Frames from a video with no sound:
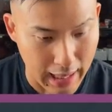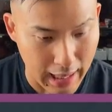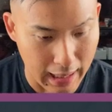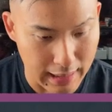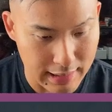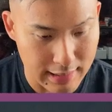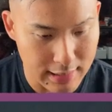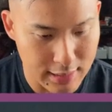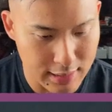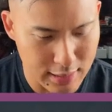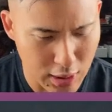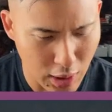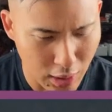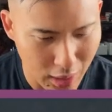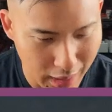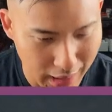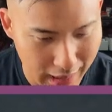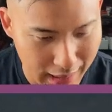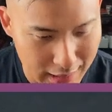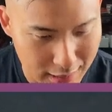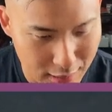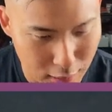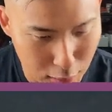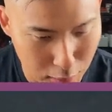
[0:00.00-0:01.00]
It's
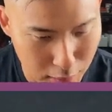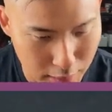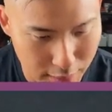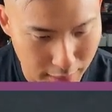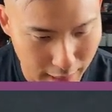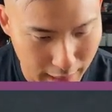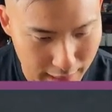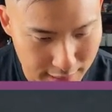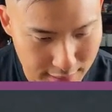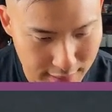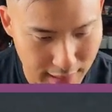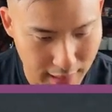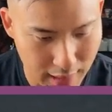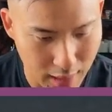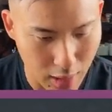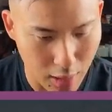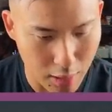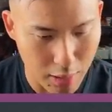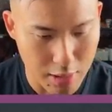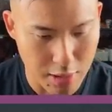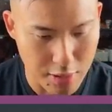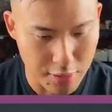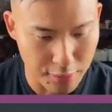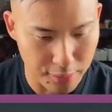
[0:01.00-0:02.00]
Ty Tuivasa,
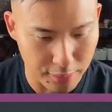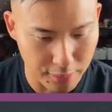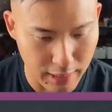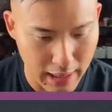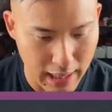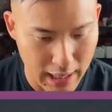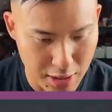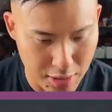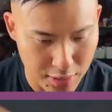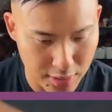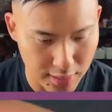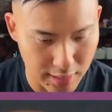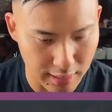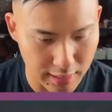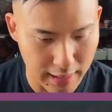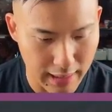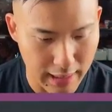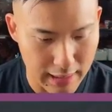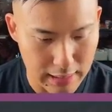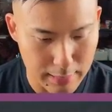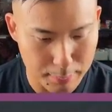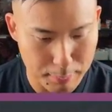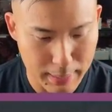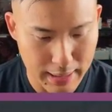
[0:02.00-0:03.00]
Orange Flash
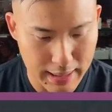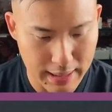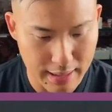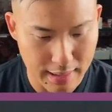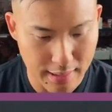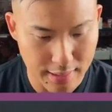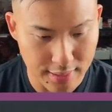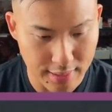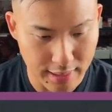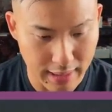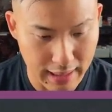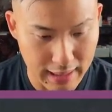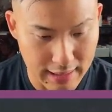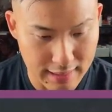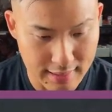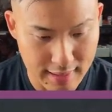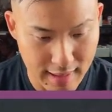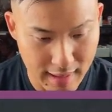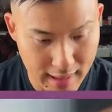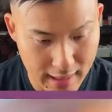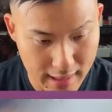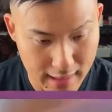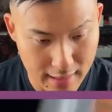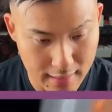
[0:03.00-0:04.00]
Select, PSA
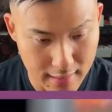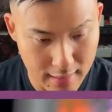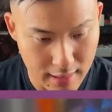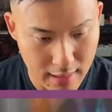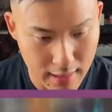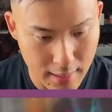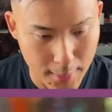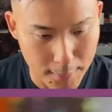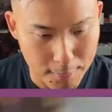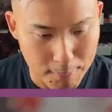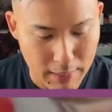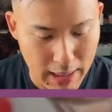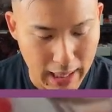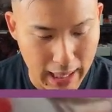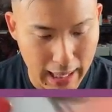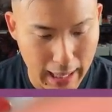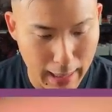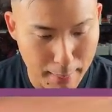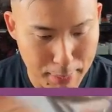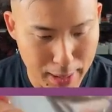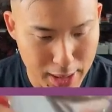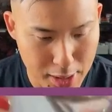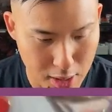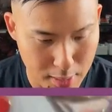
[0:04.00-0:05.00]
10.
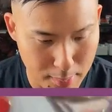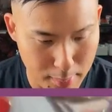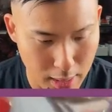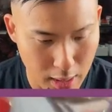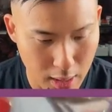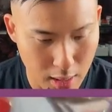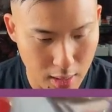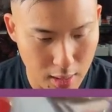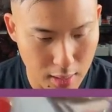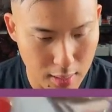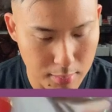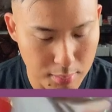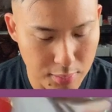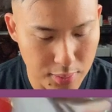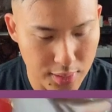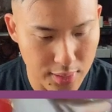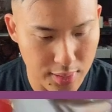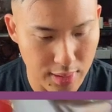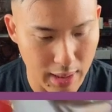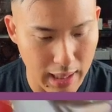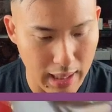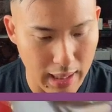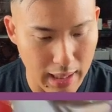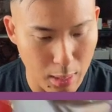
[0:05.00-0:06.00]
Patrick
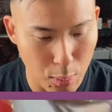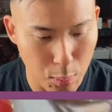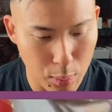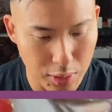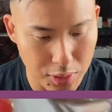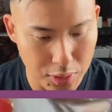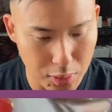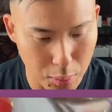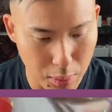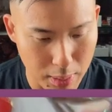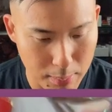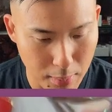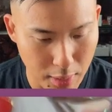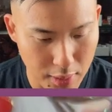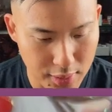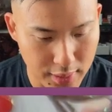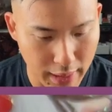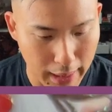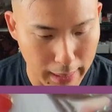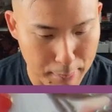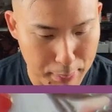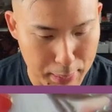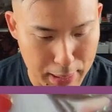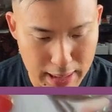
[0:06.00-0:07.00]
Mahomes, Will to Win
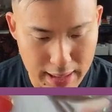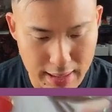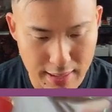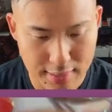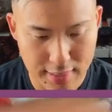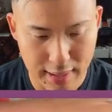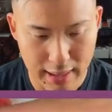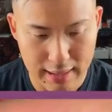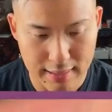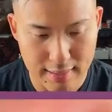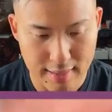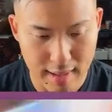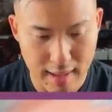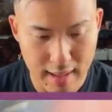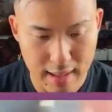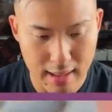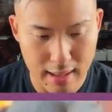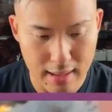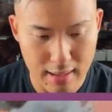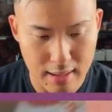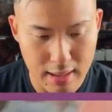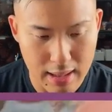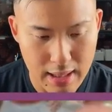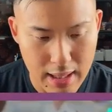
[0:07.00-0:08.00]
Mosaic, PSA
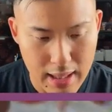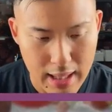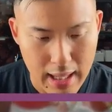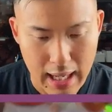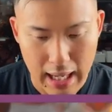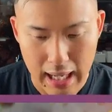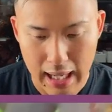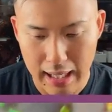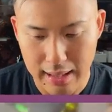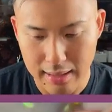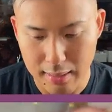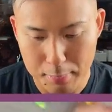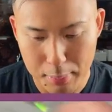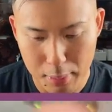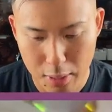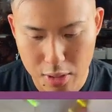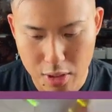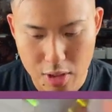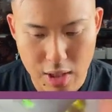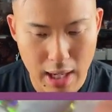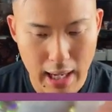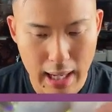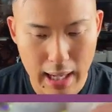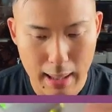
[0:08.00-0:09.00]
10.
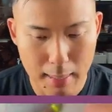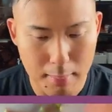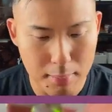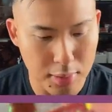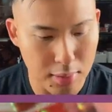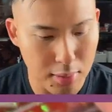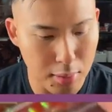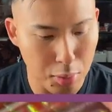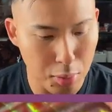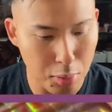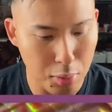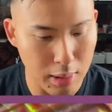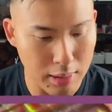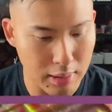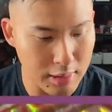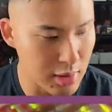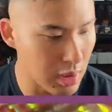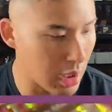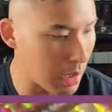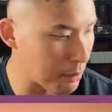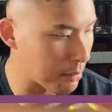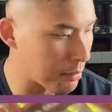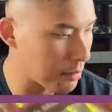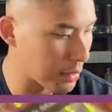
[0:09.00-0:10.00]
LeBron James, who at the
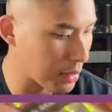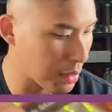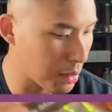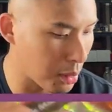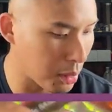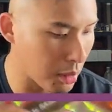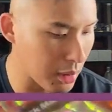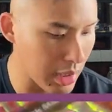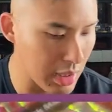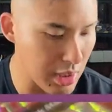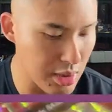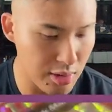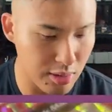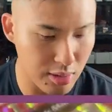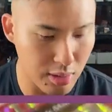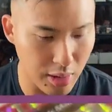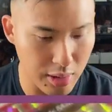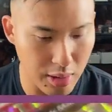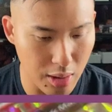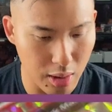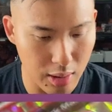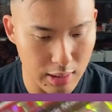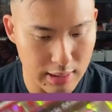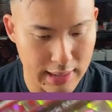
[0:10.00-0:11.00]
time of recording just
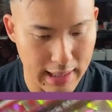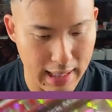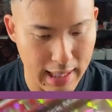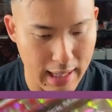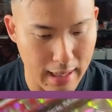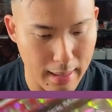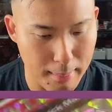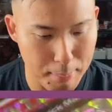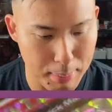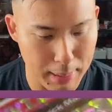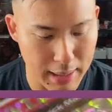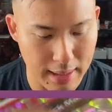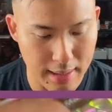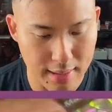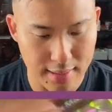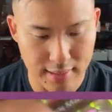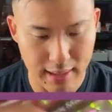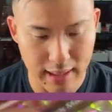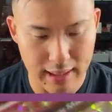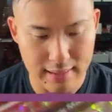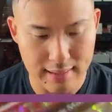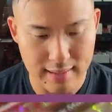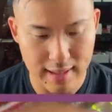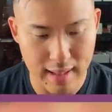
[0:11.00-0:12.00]
got knocked out,
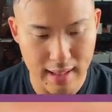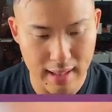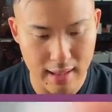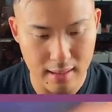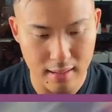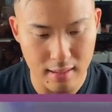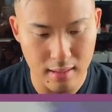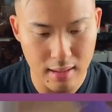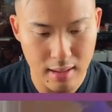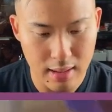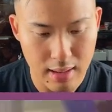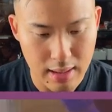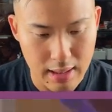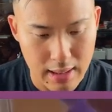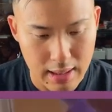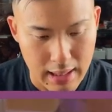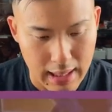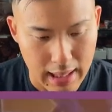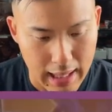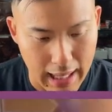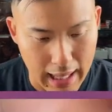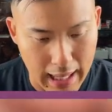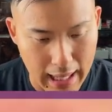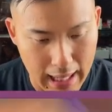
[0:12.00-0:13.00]
PSA 10.
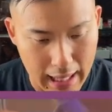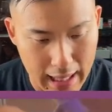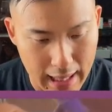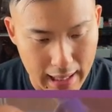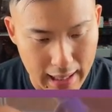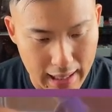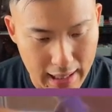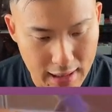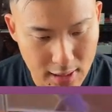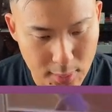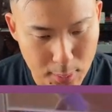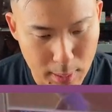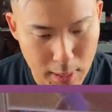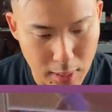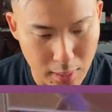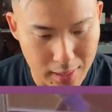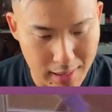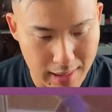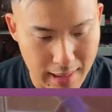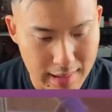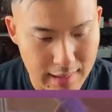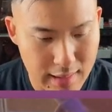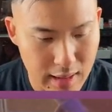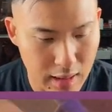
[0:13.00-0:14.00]
SP
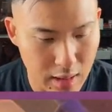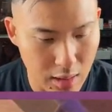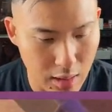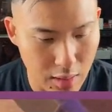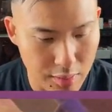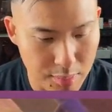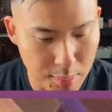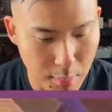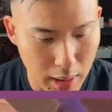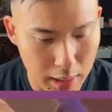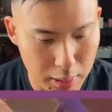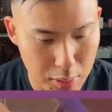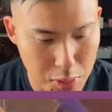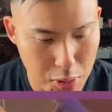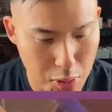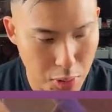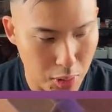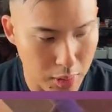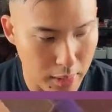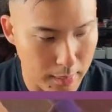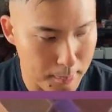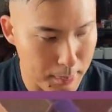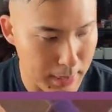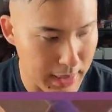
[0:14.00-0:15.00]
Authentic of Michael
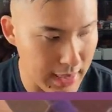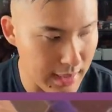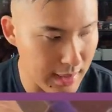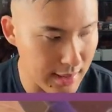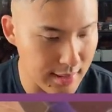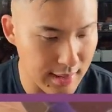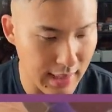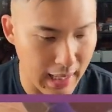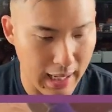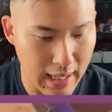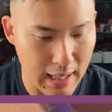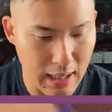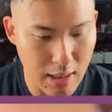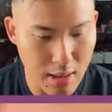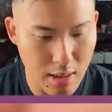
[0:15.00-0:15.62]
Jordan, PSA